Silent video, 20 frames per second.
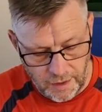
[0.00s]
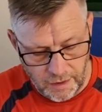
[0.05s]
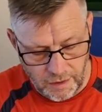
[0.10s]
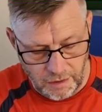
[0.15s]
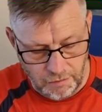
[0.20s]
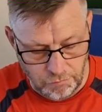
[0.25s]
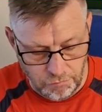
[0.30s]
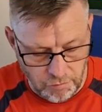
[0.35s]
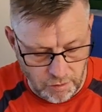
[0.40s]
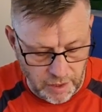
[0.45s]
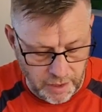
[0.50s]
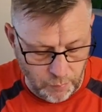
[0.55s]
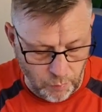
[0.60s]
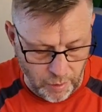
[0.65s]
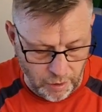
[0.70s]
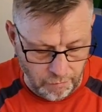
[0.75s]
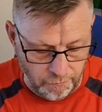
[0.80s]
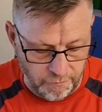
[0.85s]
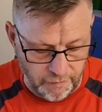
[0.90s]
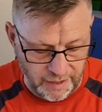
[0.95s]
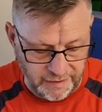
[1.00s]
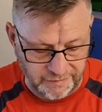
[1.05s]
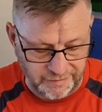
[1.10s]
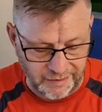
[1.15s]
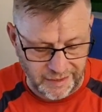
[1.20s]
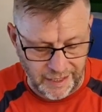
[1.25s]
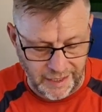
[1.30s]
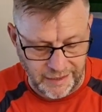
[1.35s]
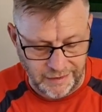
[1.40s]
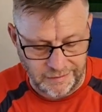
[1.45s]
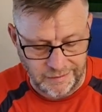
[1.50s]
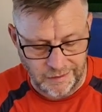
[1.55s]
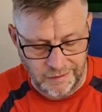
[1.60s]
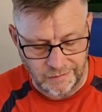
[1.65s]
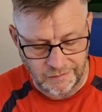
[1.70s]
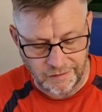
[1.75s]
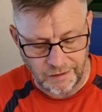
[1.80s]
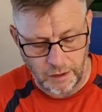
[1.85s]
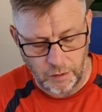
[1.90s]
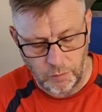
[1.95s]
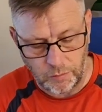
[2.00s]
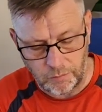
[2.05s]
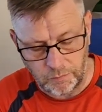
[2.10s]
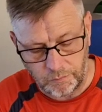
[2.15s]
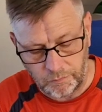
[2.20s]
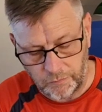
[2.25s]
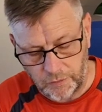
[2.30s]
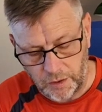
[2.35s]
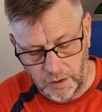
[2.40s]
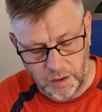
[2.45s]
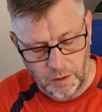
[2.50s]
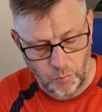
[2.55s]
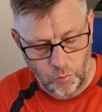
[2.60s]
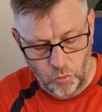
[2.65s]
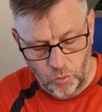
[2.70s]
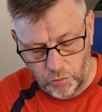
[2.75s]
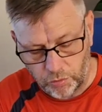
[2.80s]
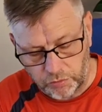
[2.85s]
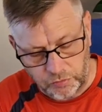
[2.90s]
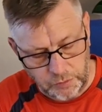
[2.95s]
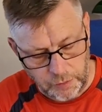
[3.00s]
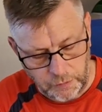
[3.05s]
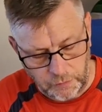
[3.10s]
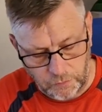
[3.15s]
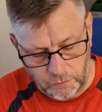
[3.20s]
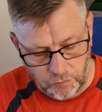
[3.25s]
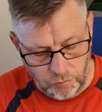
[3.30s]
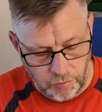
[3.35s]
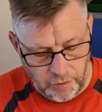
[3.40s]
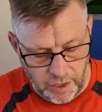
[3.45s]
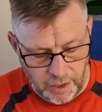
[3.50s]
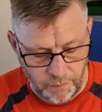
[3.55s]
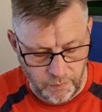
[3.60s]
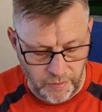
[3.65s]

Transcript: They're really well ventilated, so you can walk through a stream.